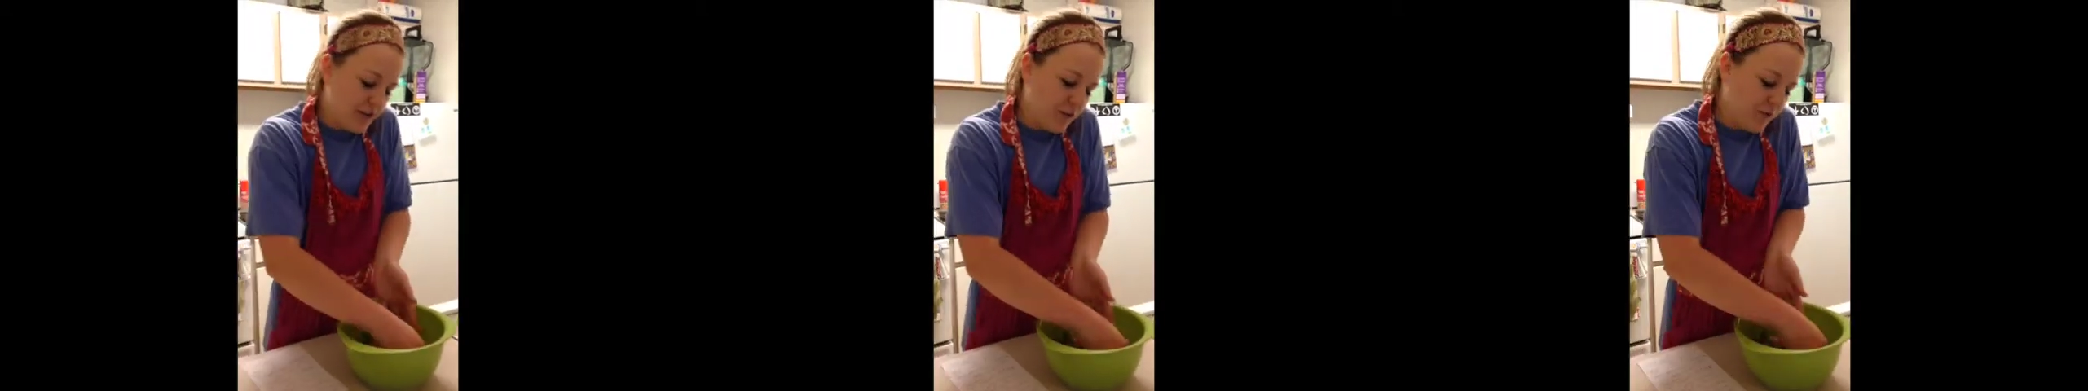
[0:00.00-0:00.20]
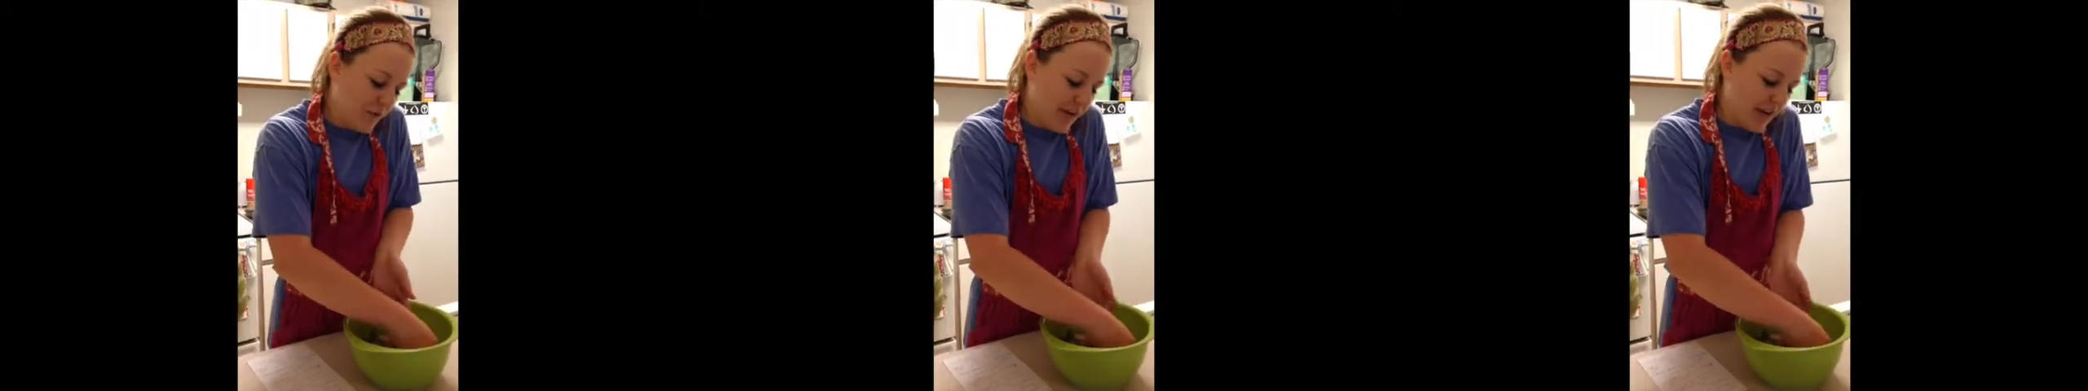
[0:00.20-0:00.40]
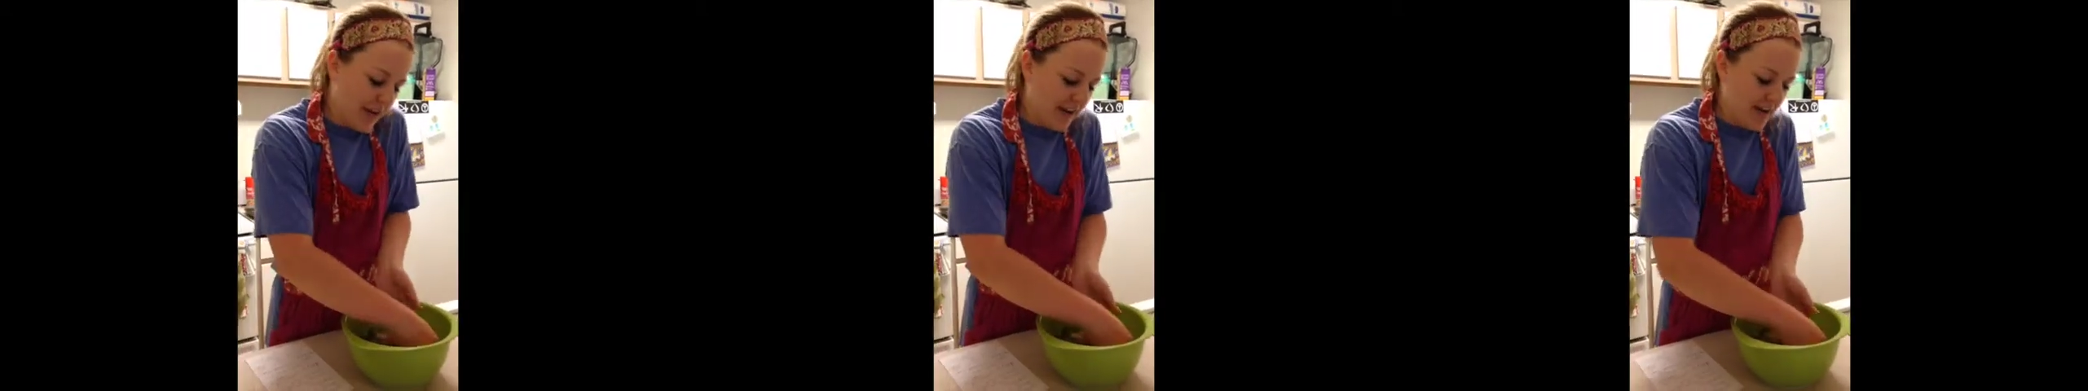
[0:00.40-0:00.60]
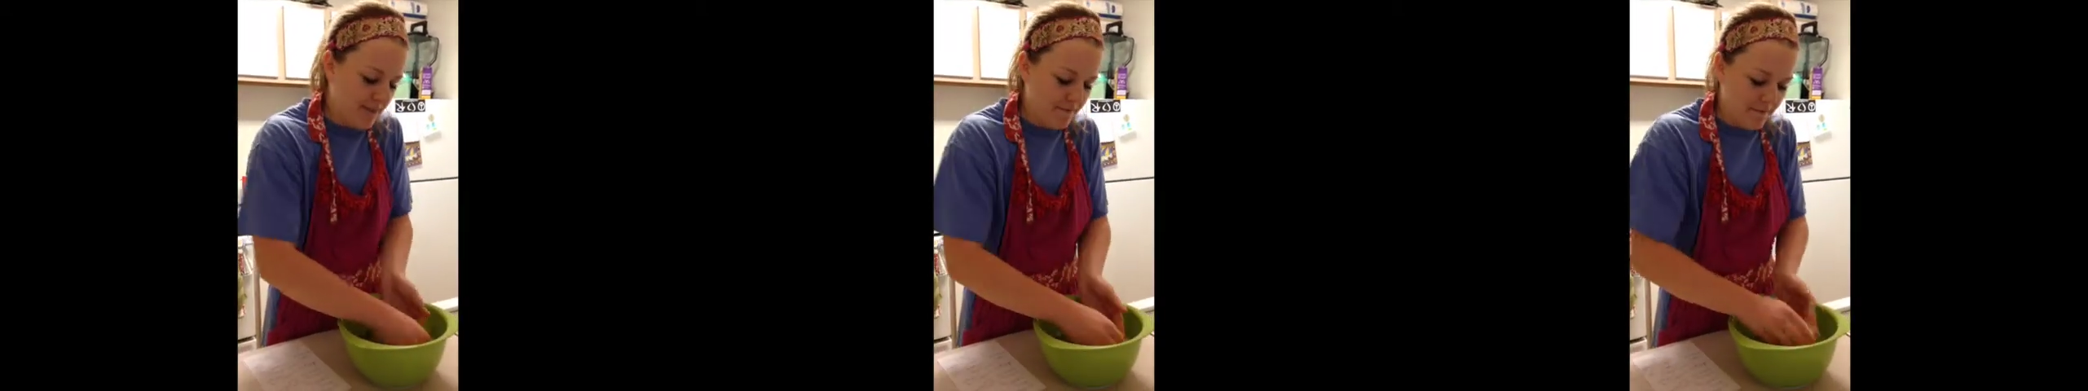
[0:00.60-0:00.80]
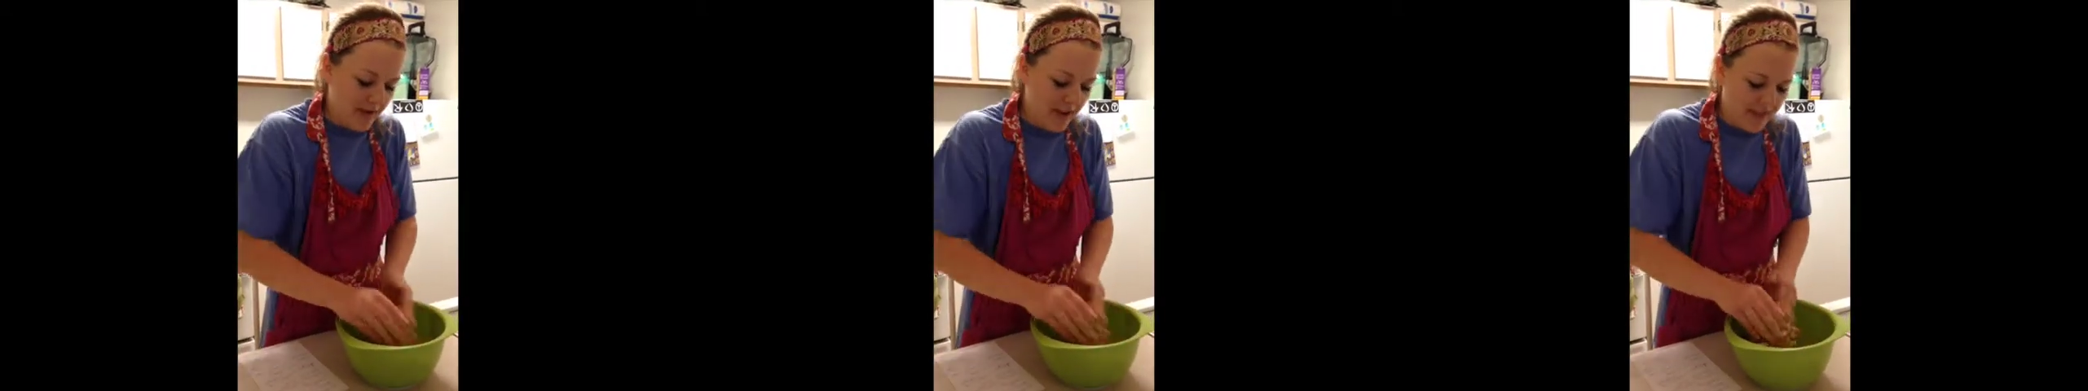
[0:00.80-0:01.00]
You
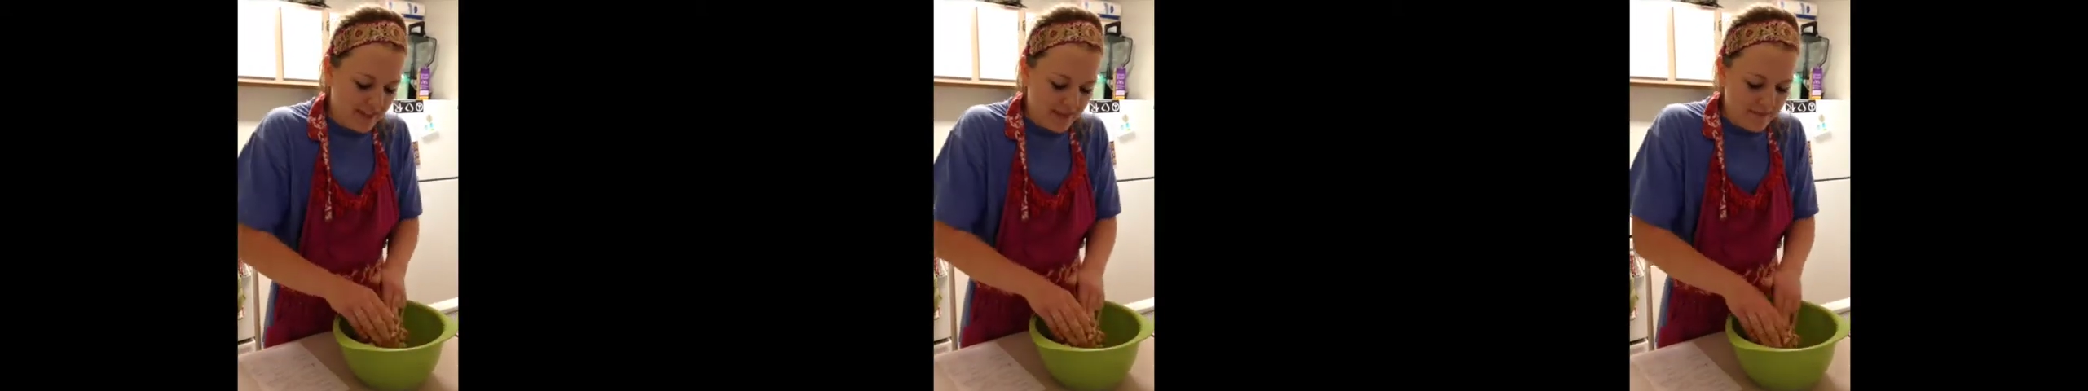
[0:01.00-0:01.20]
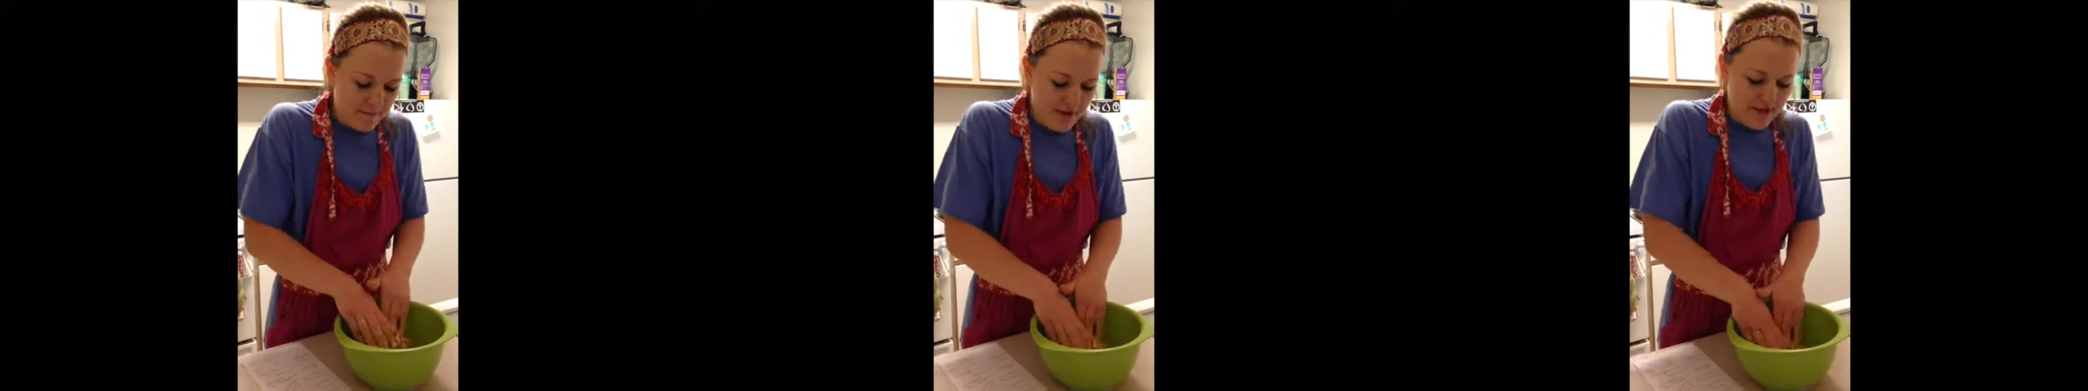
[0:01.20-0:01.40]
can make them